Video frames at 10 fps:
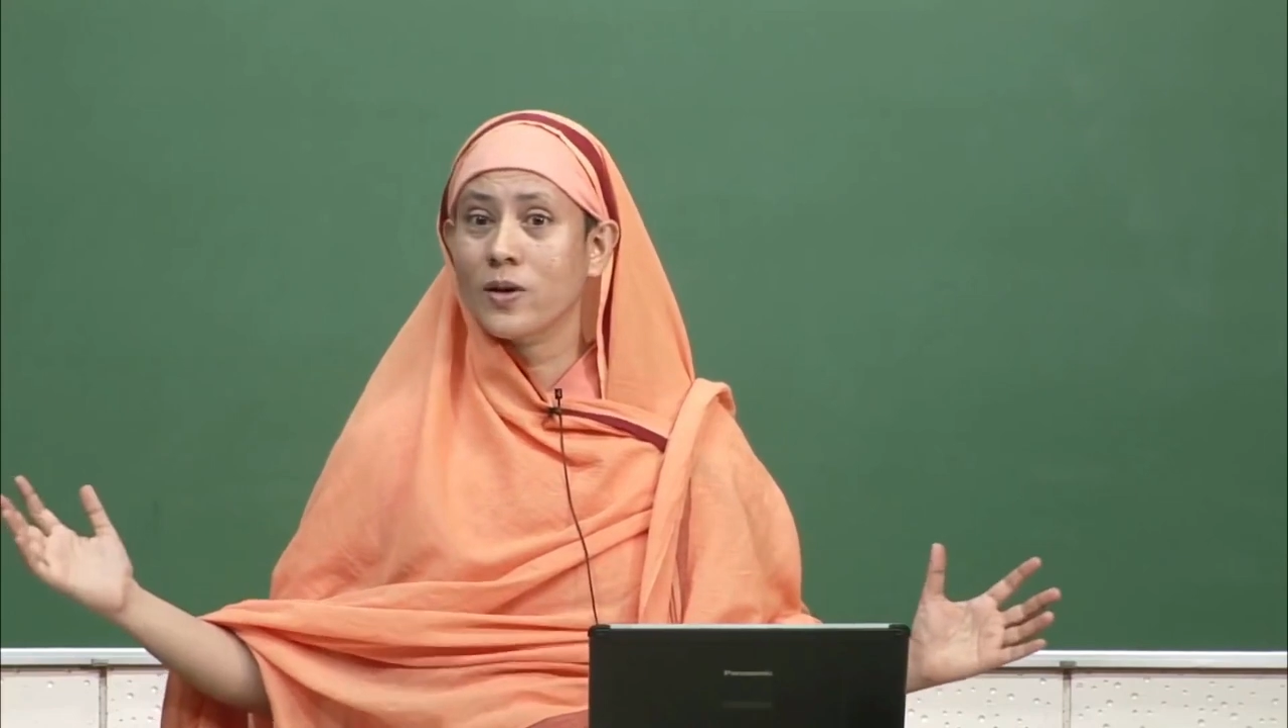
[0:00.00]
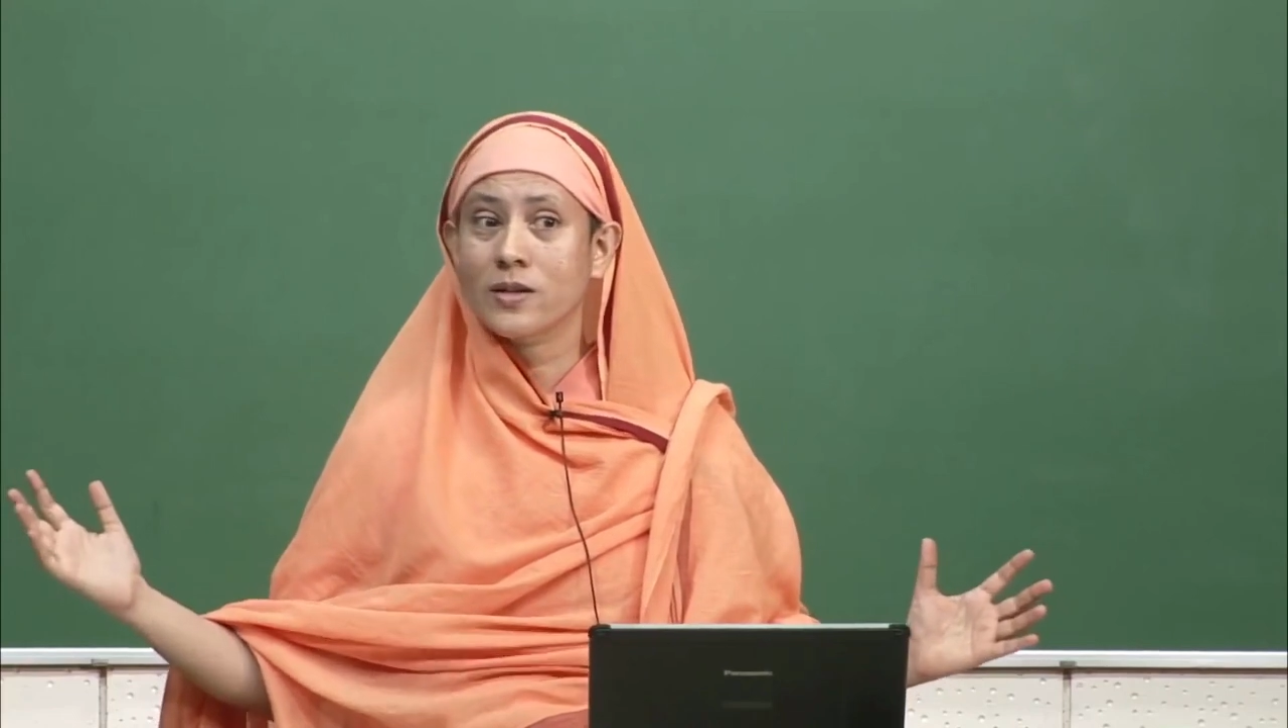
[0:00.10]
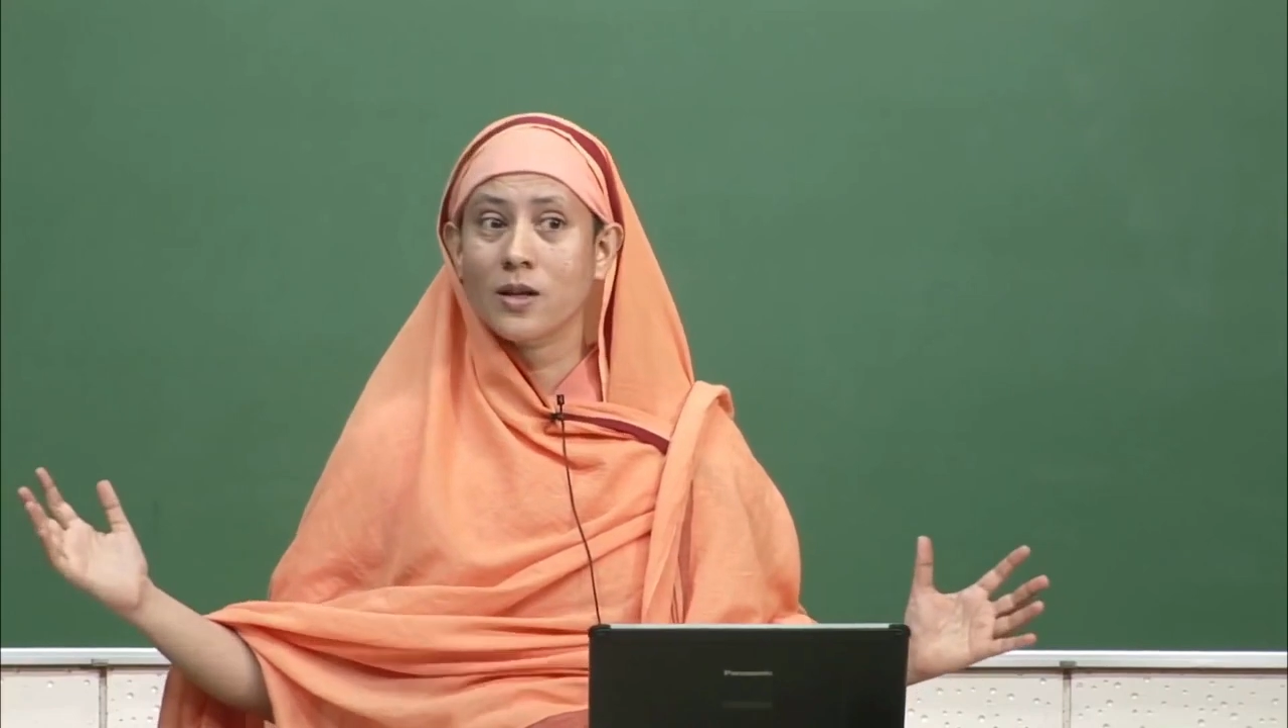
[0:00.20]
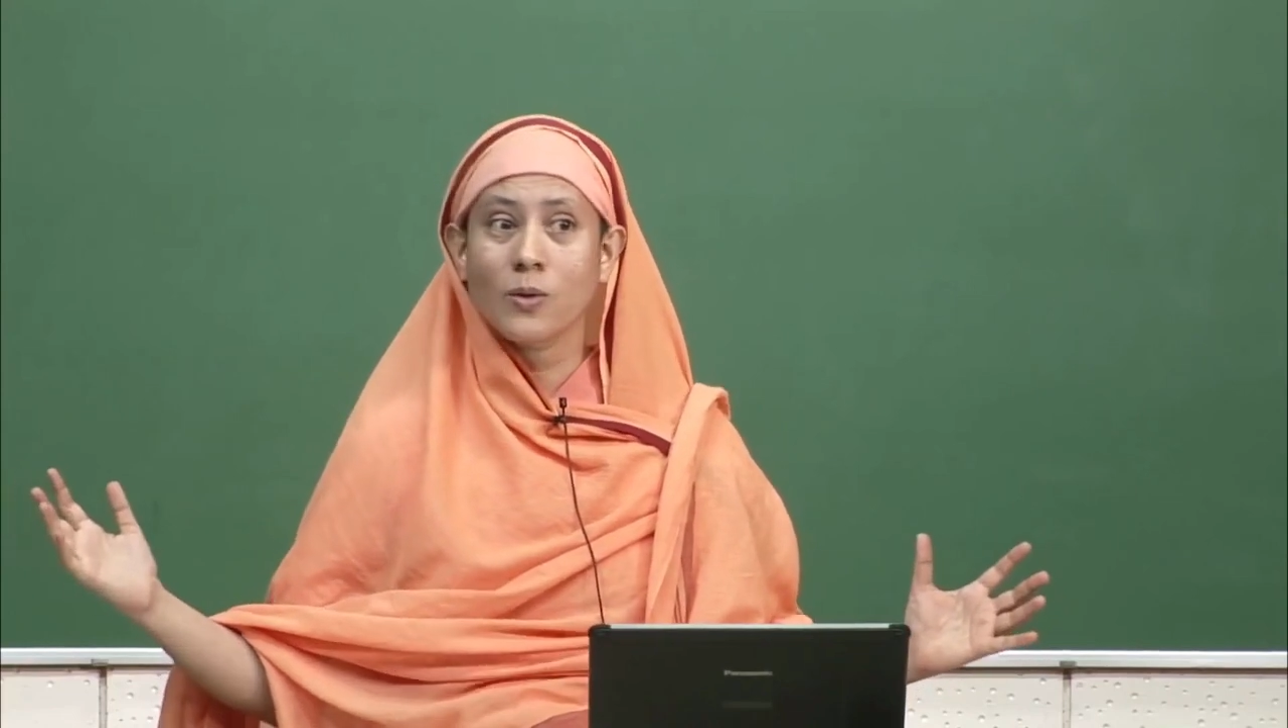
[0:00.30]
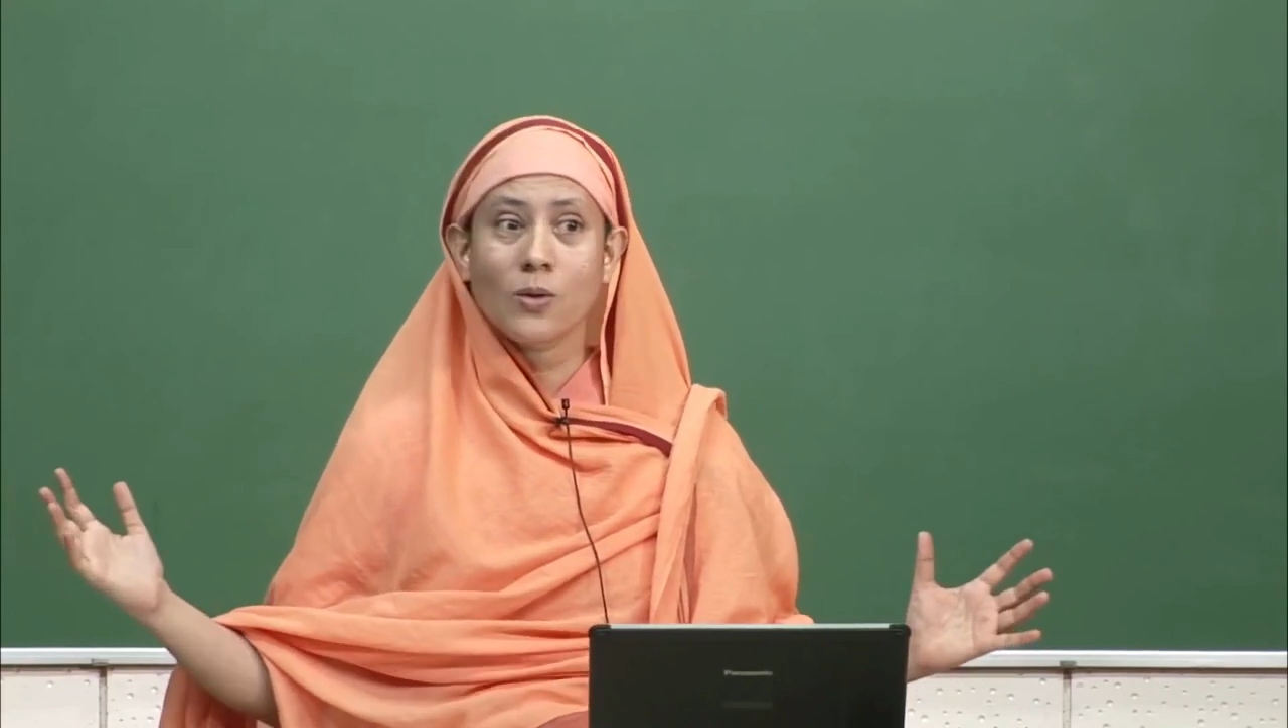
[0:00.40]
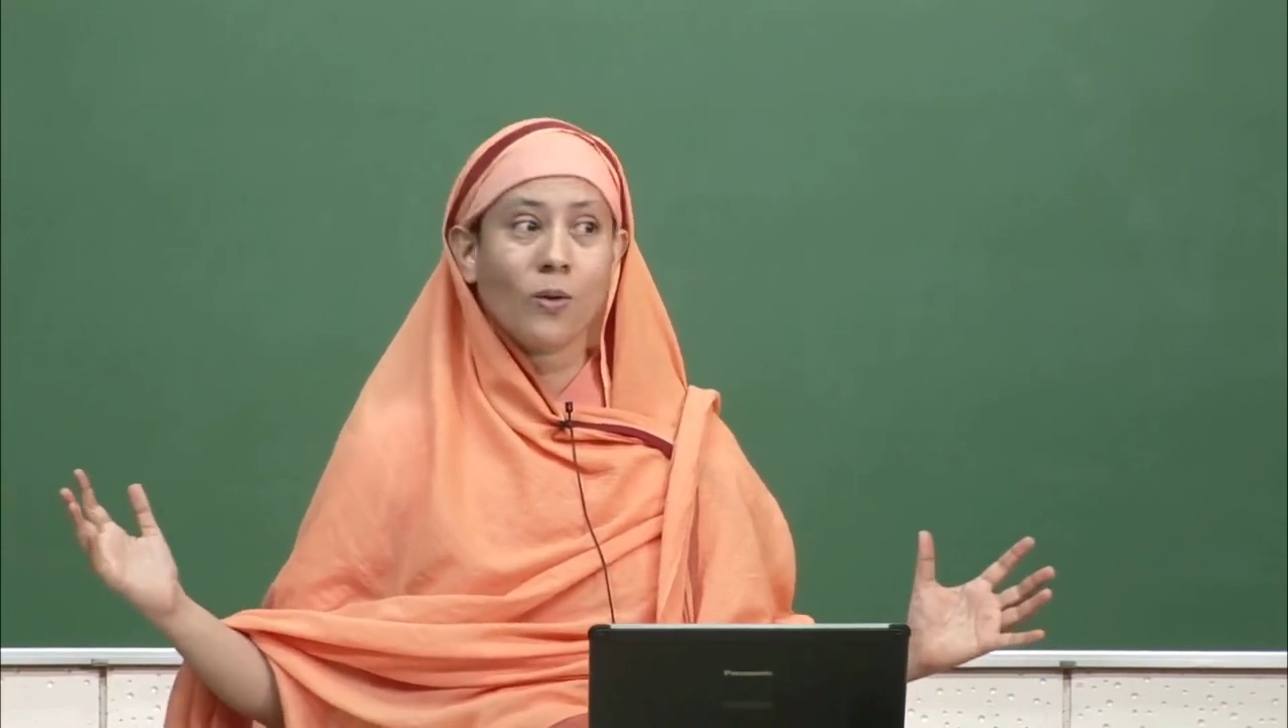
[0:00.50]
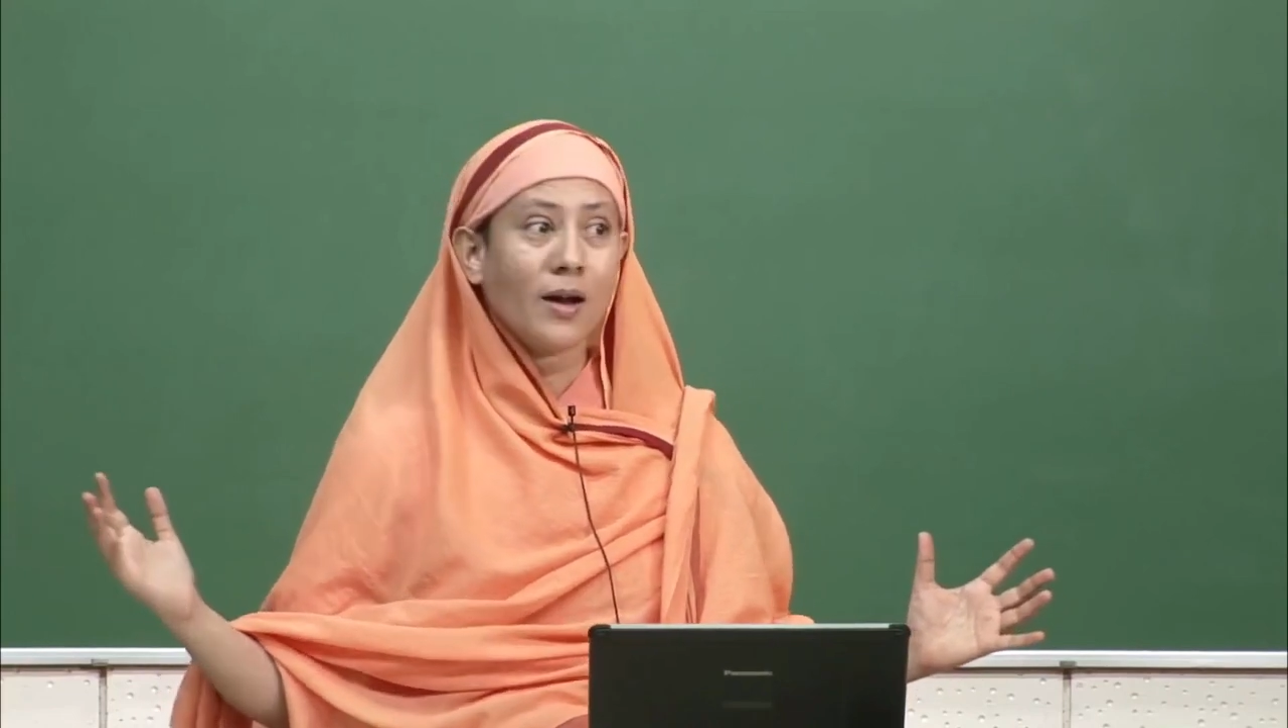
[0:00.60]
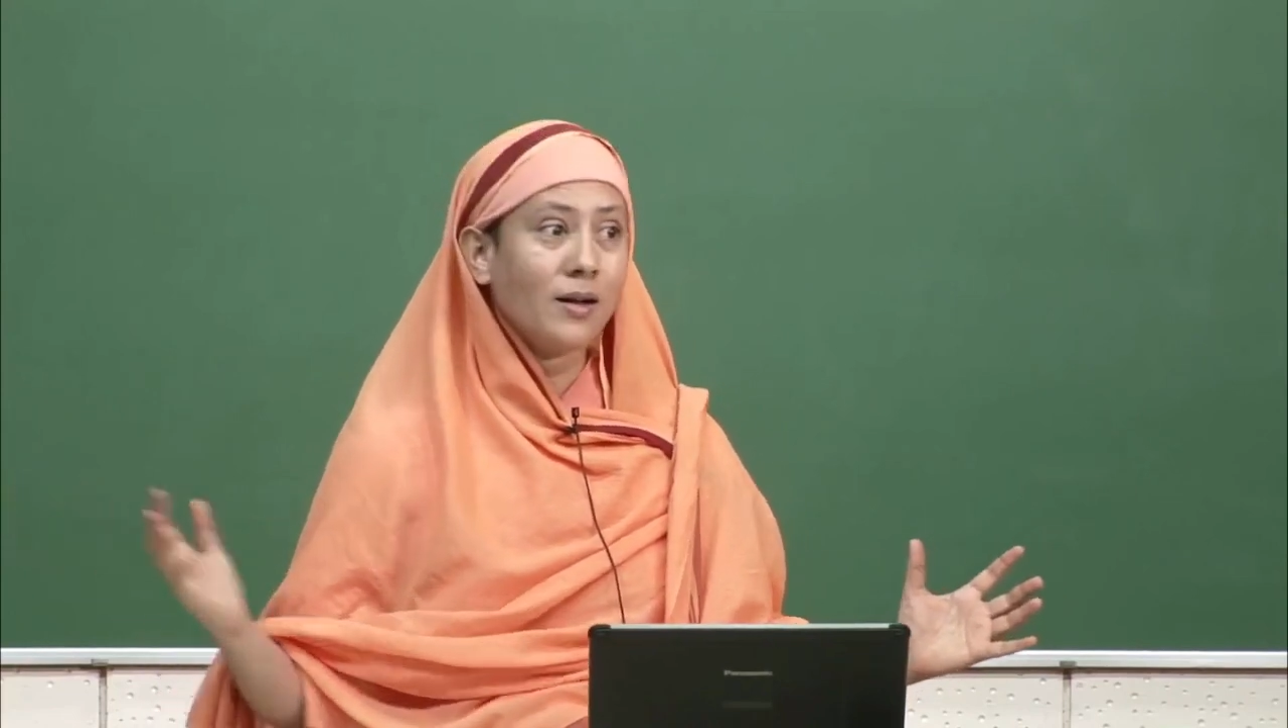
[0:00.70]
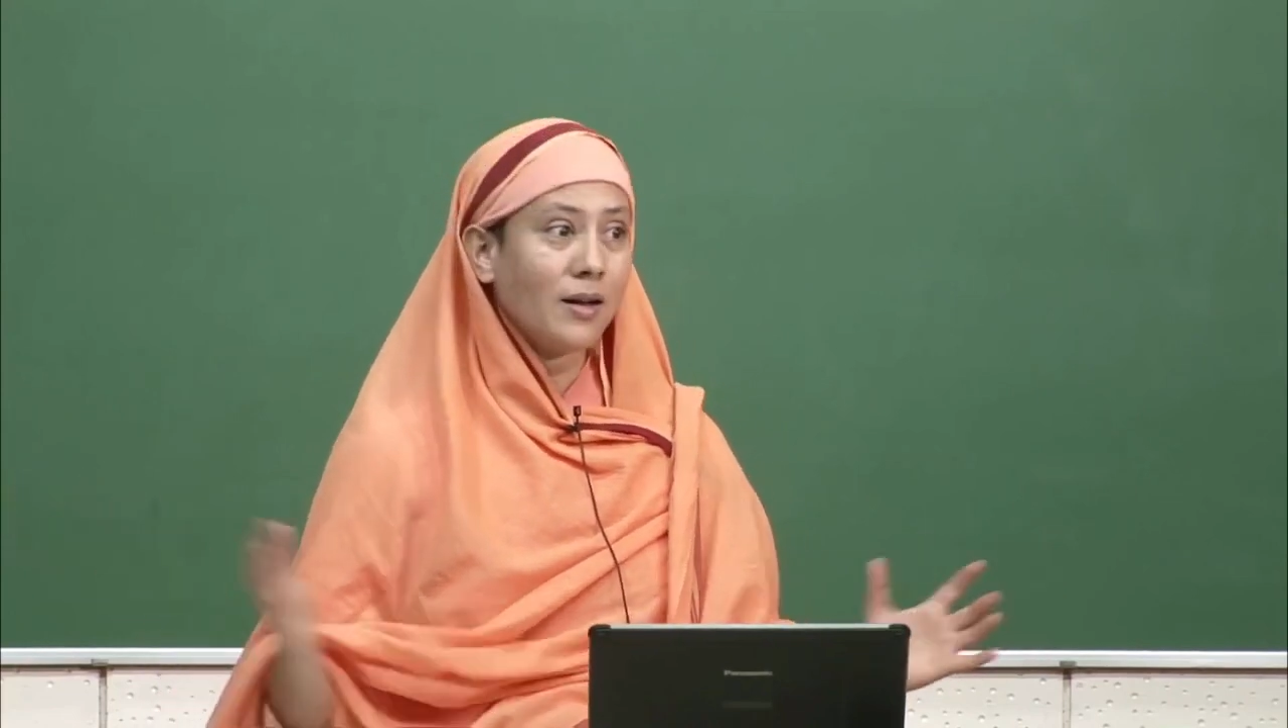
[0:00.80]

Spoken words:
there were wild